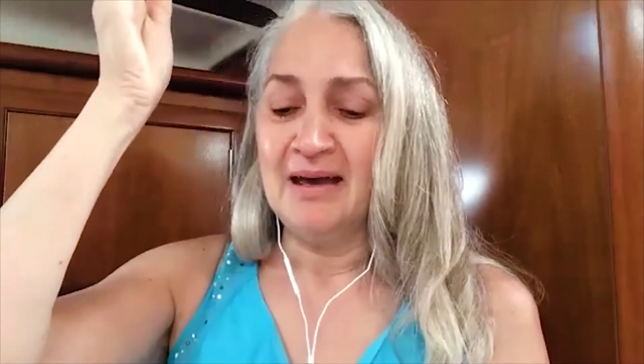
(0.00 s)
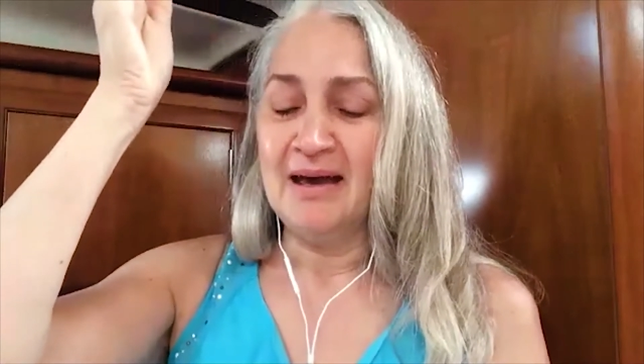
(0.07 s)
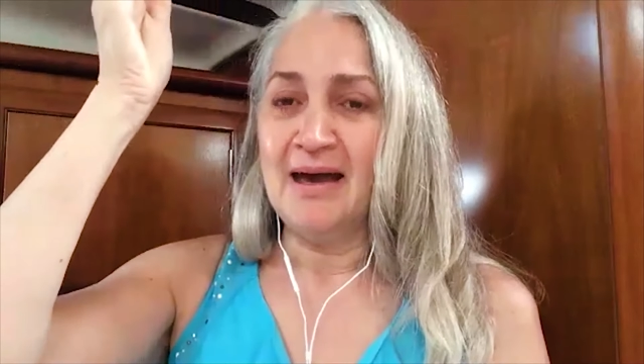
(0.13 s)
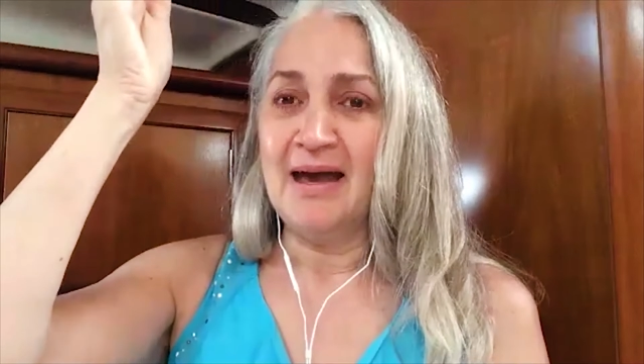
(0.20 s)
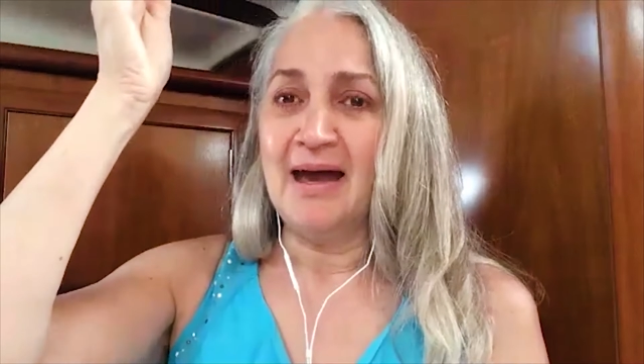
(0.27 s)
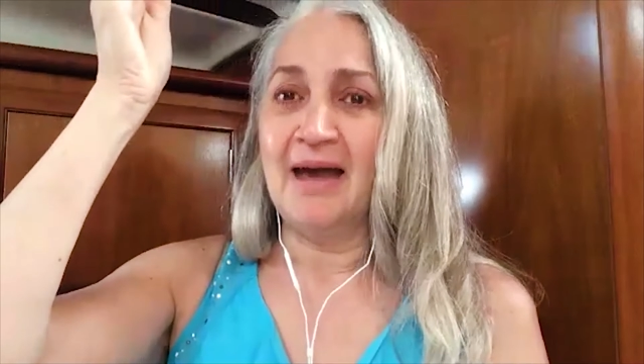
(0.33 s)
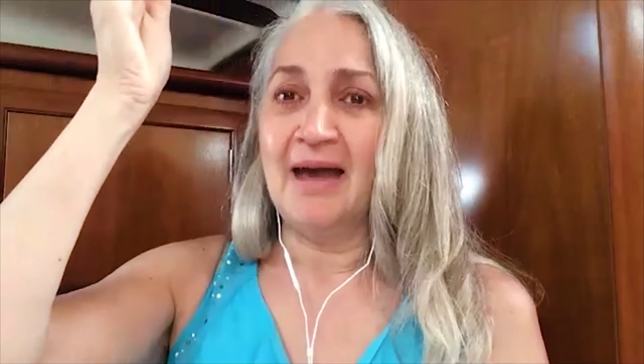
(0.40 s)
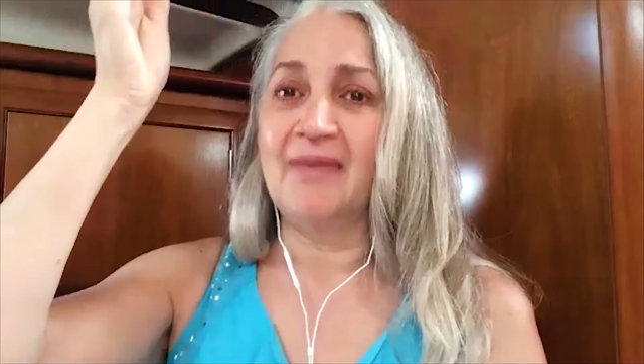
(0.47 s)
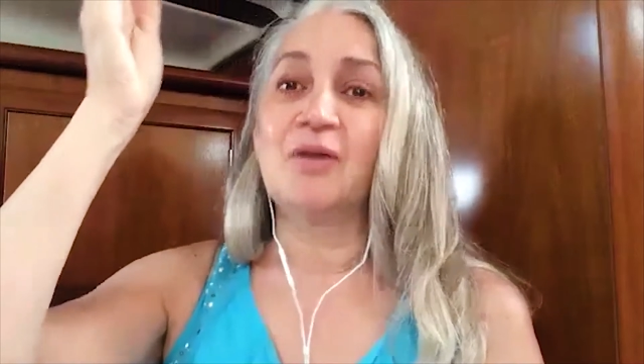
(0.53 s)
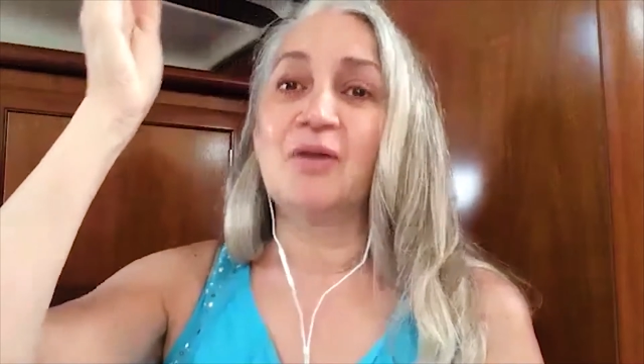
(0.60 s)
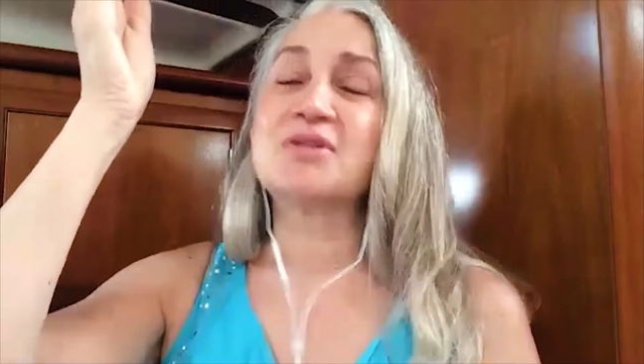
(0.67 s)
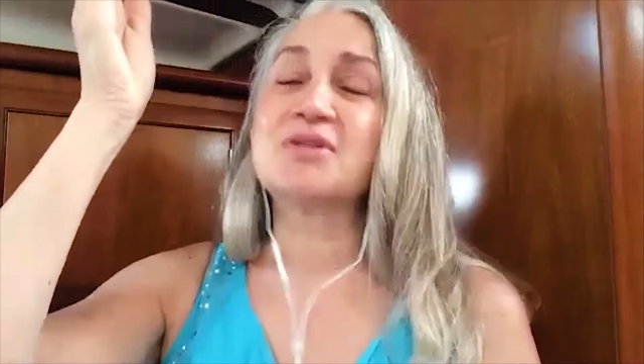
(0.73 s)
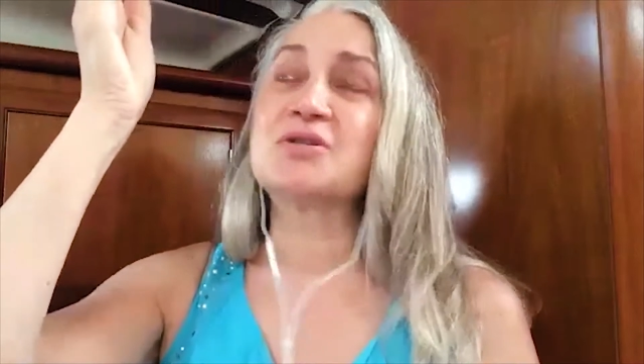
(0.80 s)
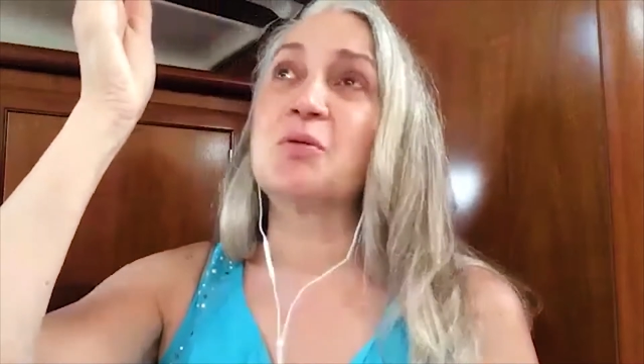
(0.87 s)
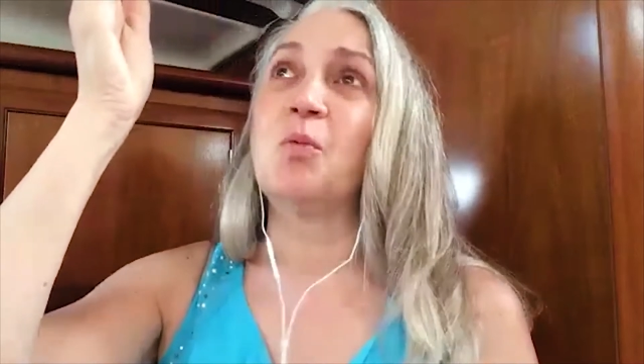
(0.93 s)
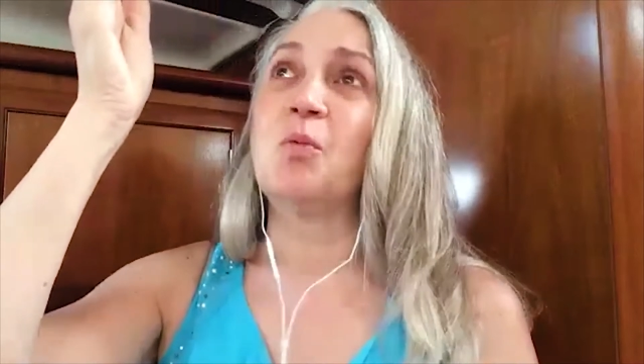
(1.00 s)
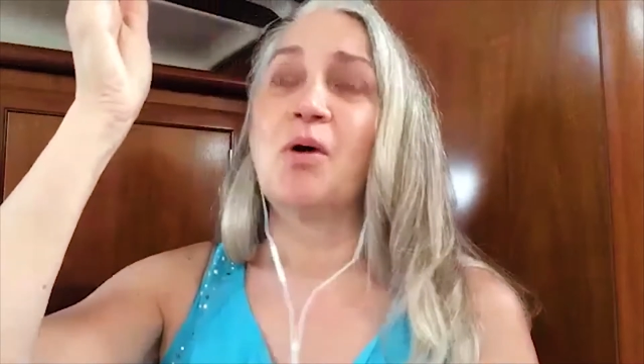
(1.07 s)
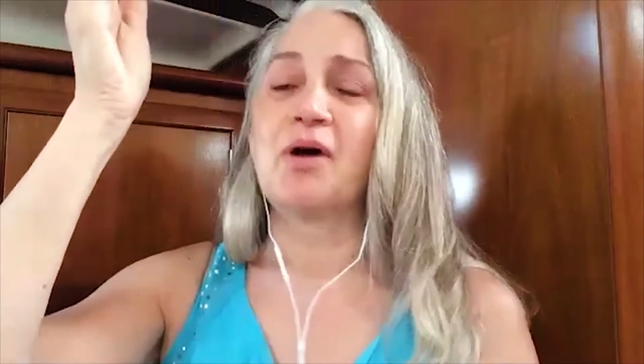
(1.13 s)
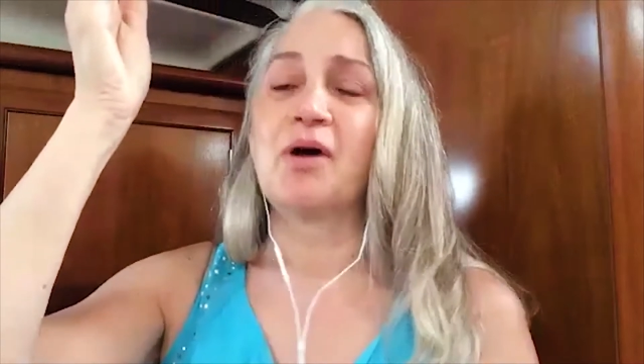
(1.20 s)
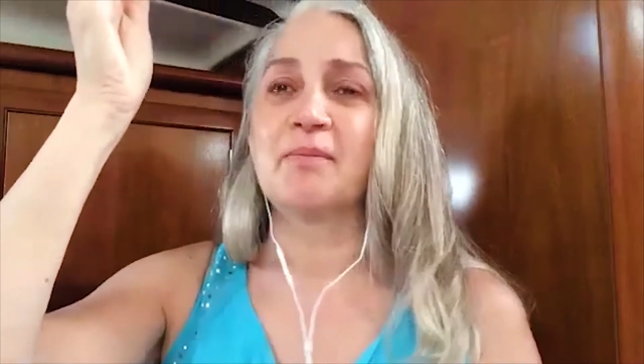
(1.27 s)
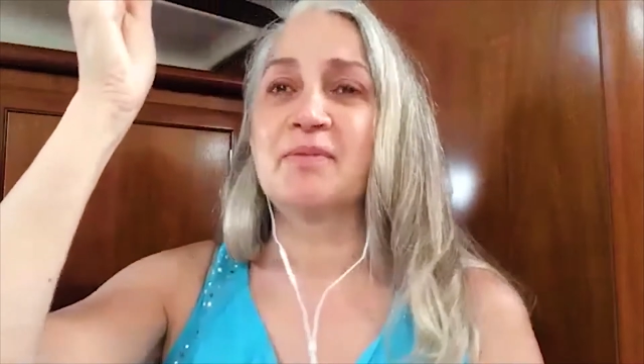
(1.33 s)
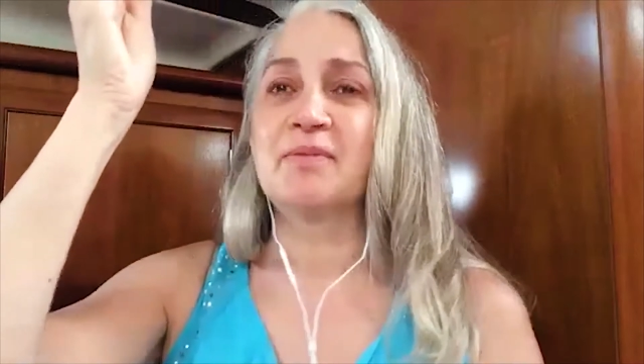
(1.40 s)
And there was a
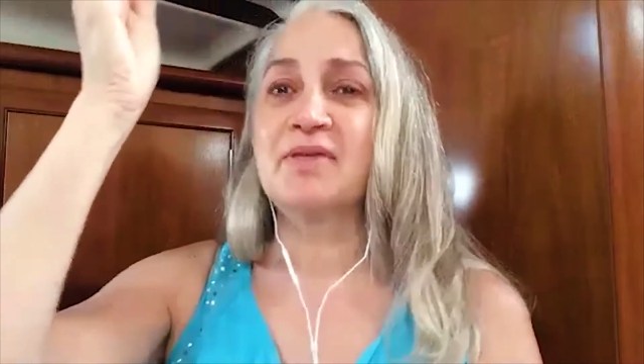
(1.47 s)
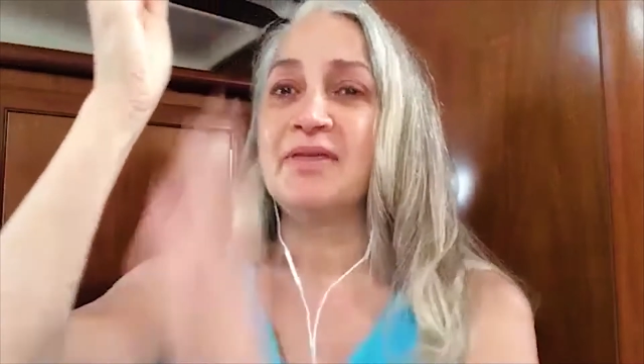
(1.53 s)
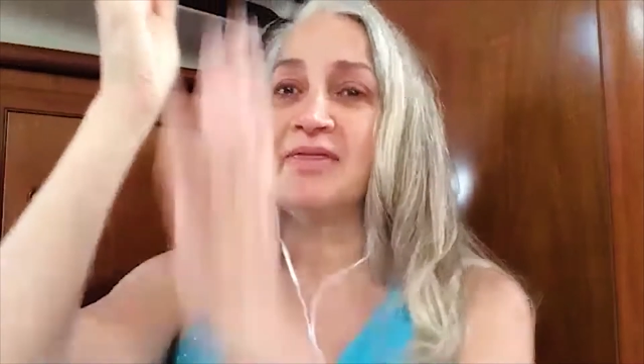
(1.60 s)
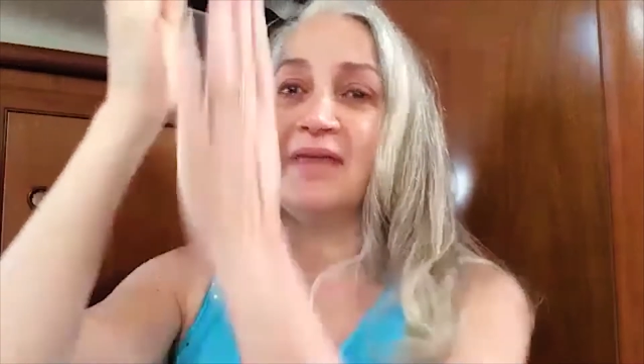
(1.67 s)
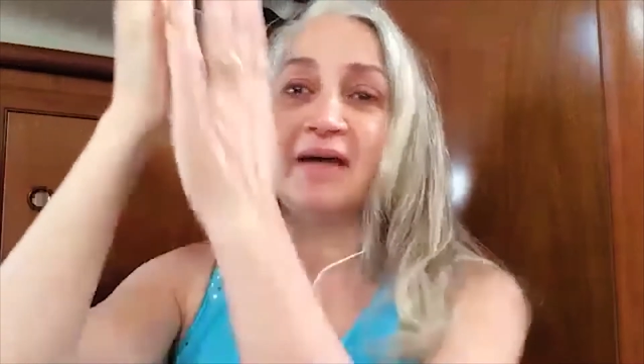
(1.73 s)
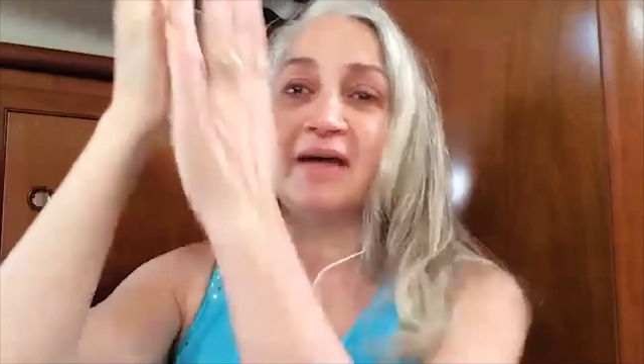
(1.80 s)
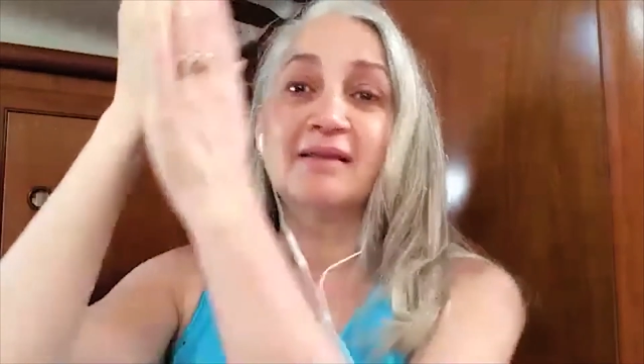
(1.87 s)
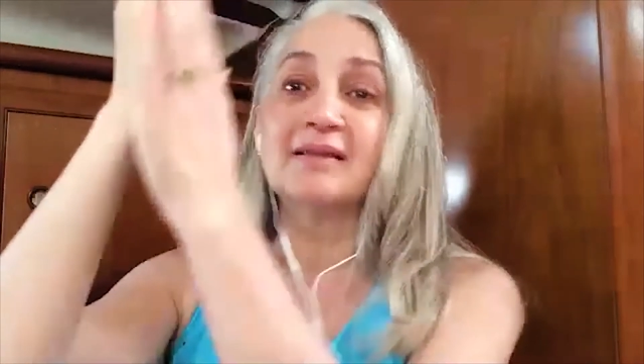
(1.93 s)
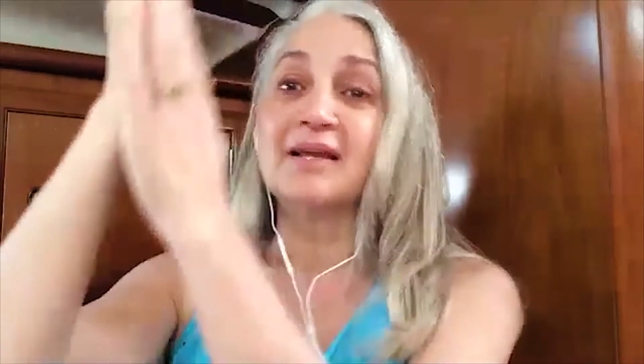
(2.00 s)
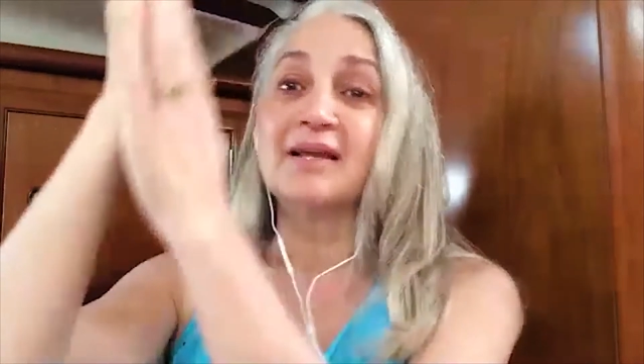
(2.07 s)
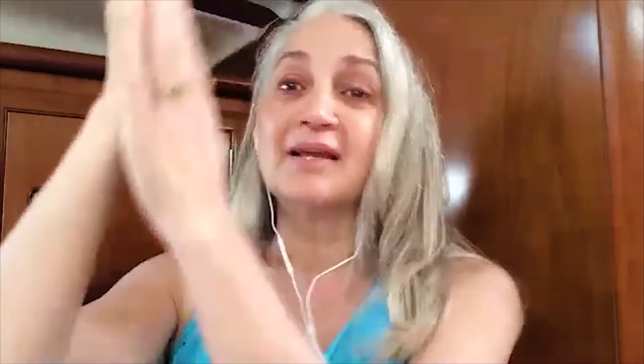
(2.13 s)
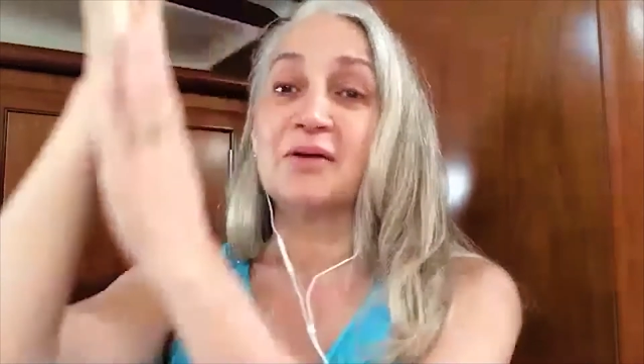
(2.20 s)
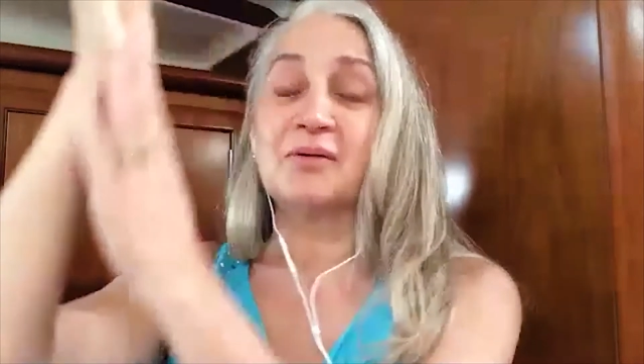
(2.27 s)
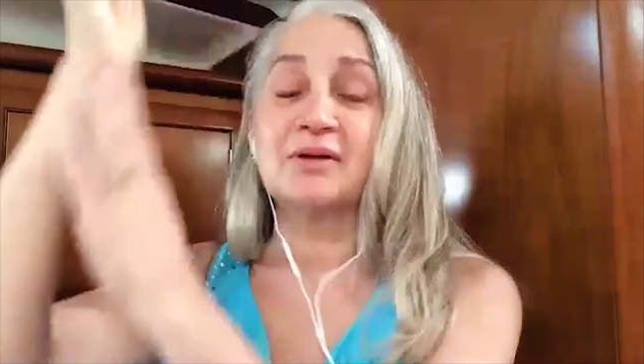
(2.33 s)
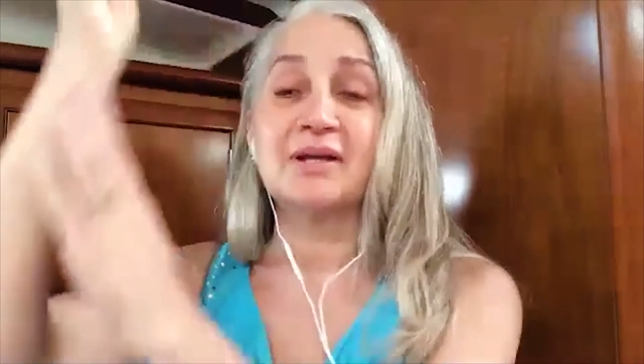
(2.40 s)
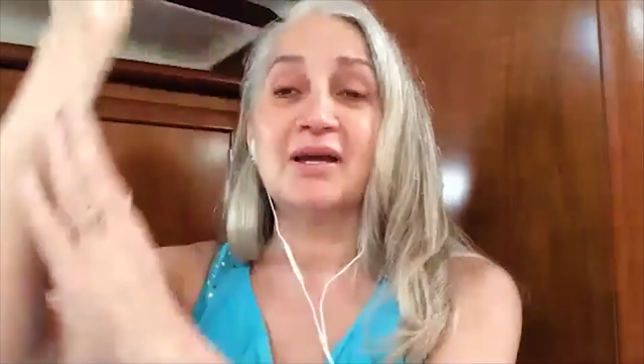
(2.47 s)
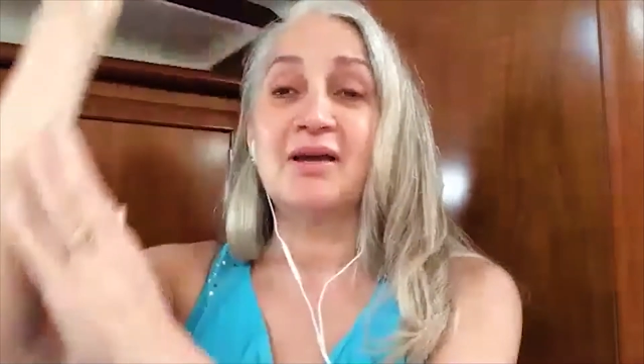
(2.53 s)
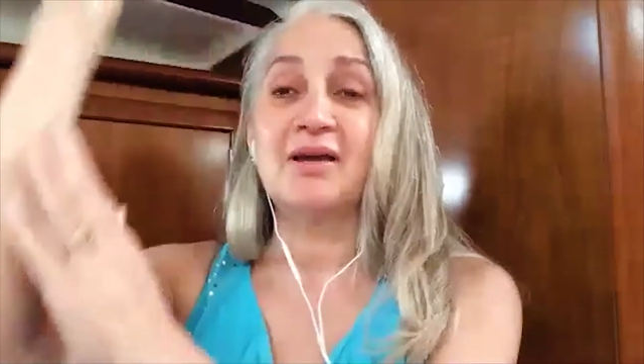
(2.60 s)
warmth that literally